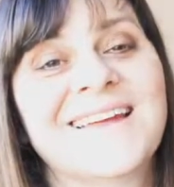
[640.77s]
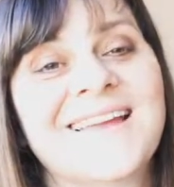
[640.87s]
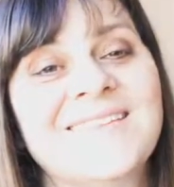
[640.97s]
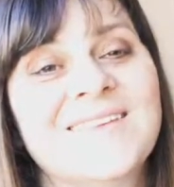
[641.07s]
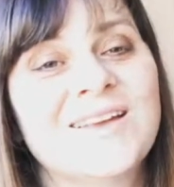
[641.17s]

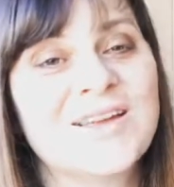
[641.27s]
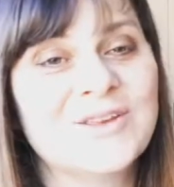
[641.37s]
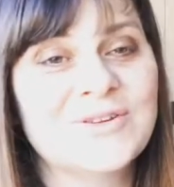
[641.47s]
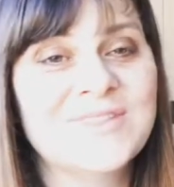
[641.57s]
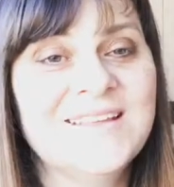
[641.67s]
and said, okay,
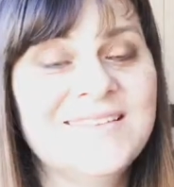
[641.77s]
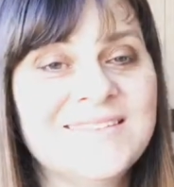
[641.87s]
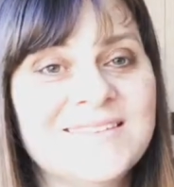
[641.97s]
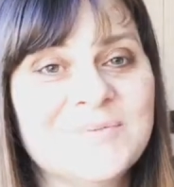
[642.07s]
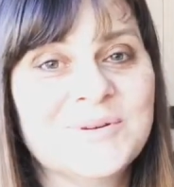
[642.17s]
do
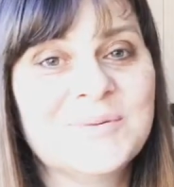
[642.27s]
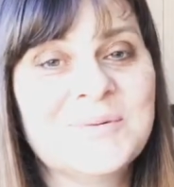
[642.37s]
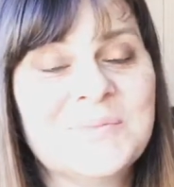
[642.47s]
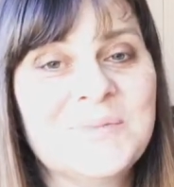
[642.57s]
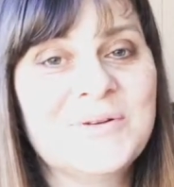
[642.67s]
this, put a
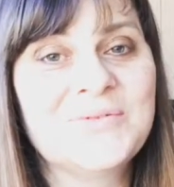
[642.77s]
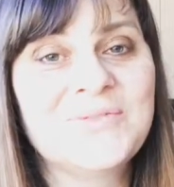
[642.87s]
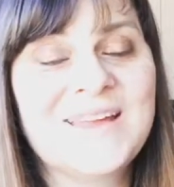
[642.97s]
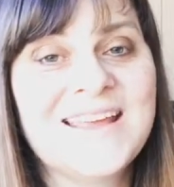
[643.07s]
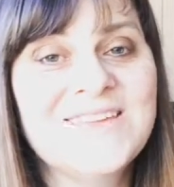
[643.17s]
bit of
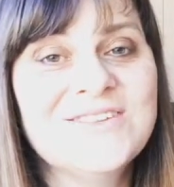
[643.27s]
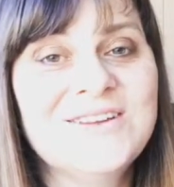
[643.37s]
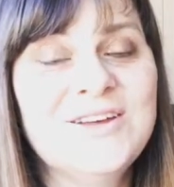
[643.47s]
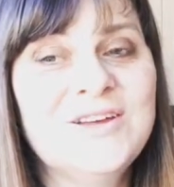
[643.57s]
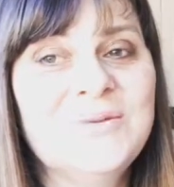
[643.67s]
foundation
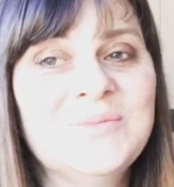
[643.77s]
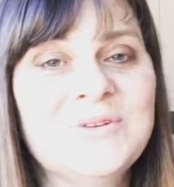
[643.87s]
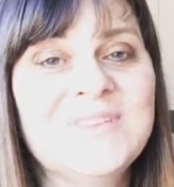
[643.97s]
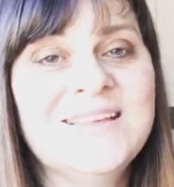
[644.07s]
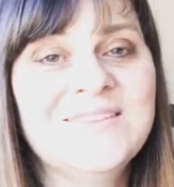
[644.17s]
on,
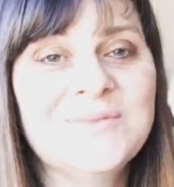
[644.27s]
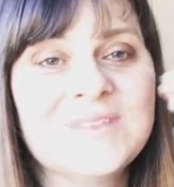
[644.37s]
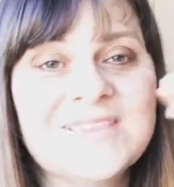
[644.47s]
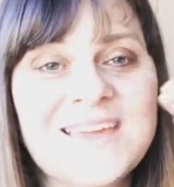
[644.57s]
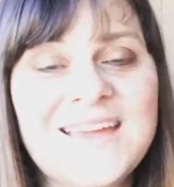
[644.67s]
do this
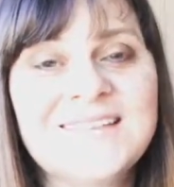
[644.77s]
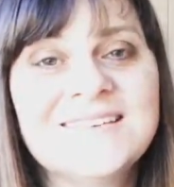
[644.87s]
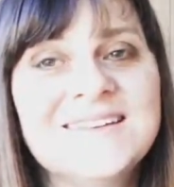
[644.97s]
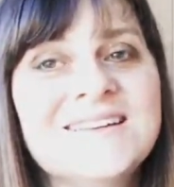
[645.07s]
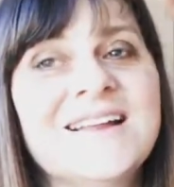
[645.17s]
with your cheeks,
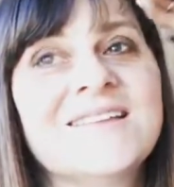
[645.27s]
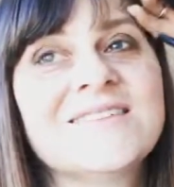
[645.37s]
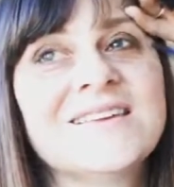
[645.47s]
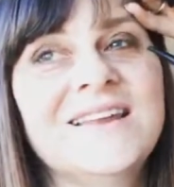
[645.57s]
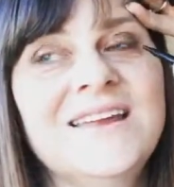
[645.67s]
da da da.
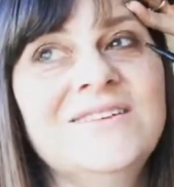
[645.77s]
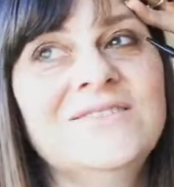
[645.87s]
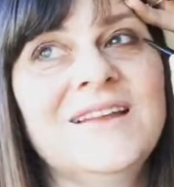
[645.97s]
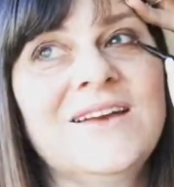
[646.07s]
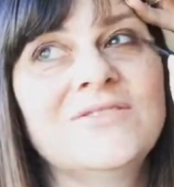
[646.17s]
She laid it
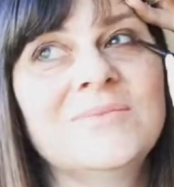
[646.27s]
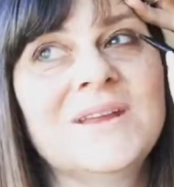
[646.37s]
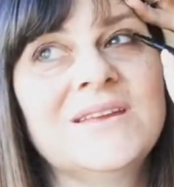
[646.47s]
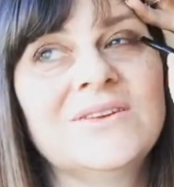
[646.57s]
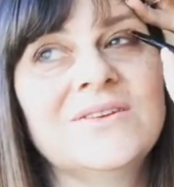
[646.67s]
all out for
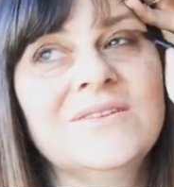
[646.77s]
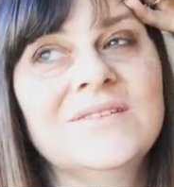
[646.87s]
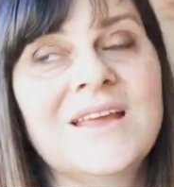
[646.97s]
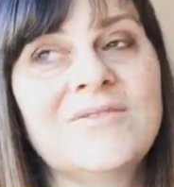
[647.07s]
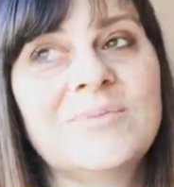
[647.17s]
me to use
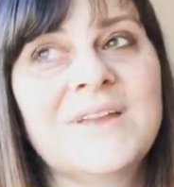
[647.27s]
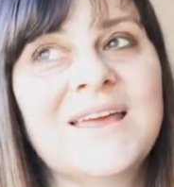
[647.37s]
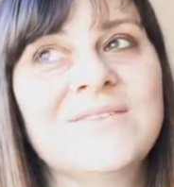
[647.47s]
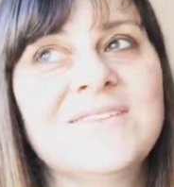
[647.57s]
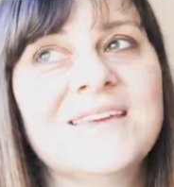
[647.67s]
and have a
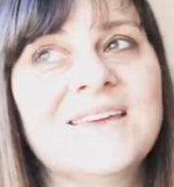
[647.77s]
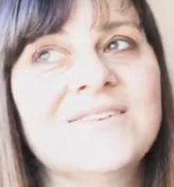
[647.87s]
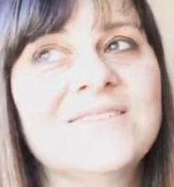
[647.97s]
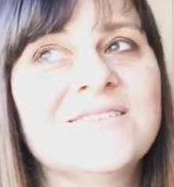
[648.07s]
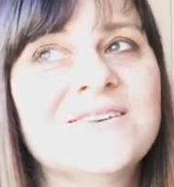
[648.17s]
play with and get
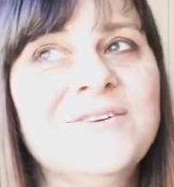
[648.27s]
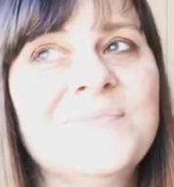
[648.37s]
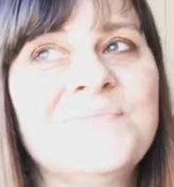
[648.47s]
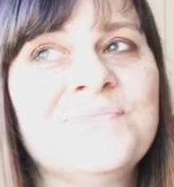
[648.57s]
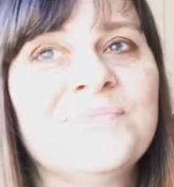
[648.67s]
used to.
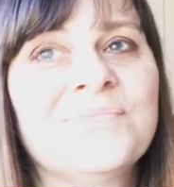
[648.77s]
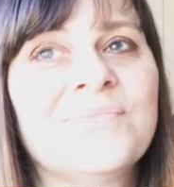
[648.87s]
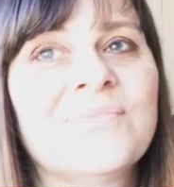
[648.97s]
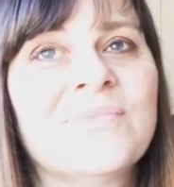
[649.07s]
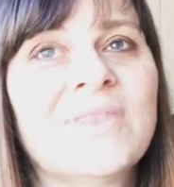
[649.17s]

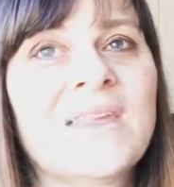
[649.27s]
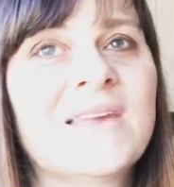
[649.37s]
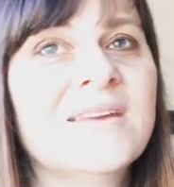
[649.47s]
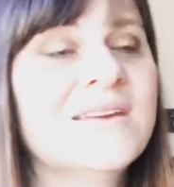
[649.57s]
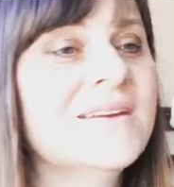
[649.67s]
Underneath,
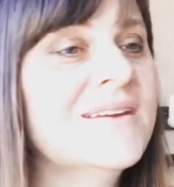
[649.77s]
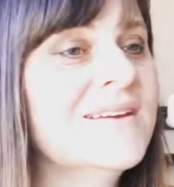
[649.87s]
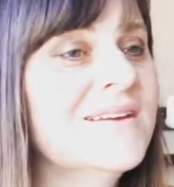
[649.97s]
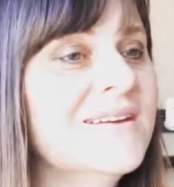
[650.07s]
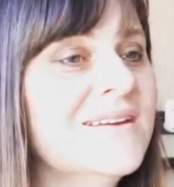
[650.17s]
you use
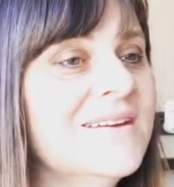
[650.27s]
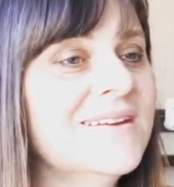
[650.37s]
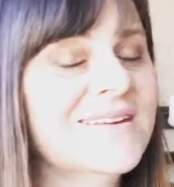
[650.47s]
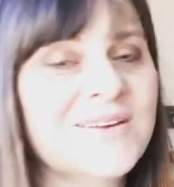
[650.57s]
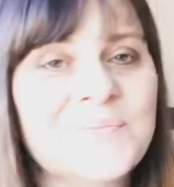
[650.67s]
the
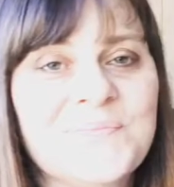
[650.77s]
top.